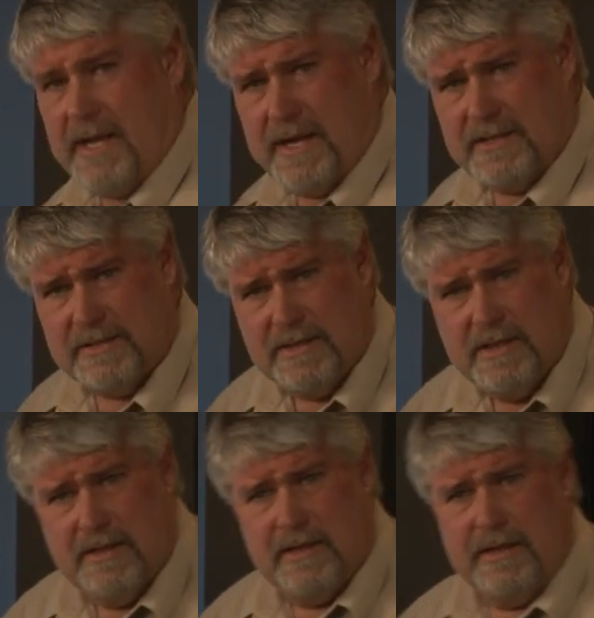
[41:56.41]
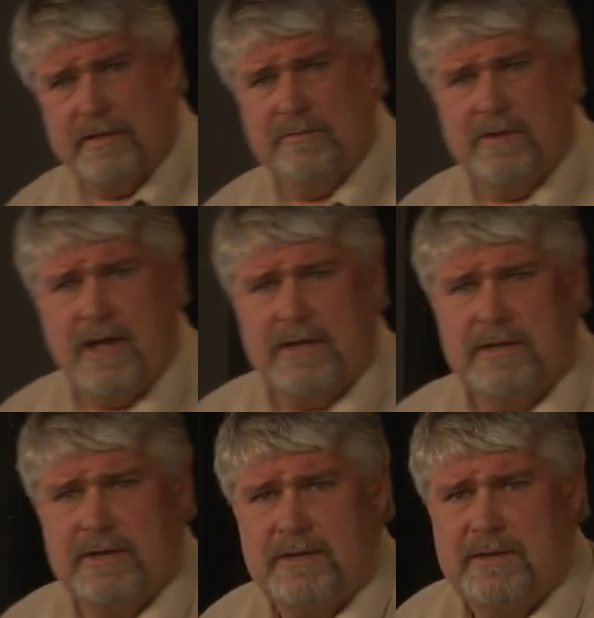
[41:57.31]
tanks like you've got
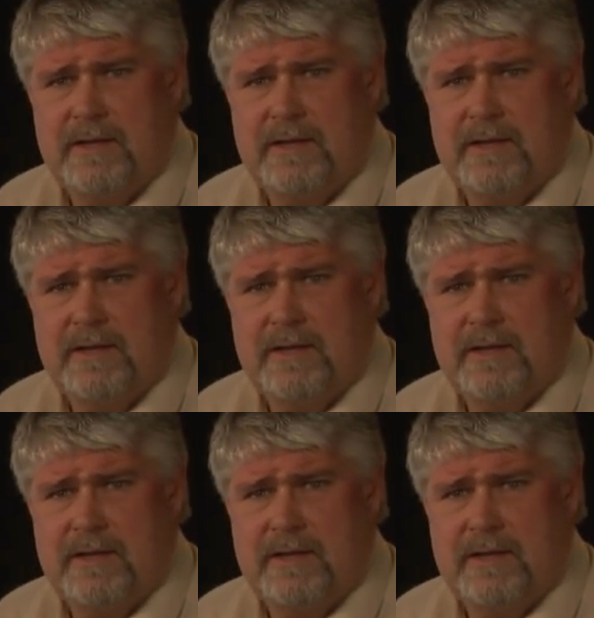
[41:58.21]
here.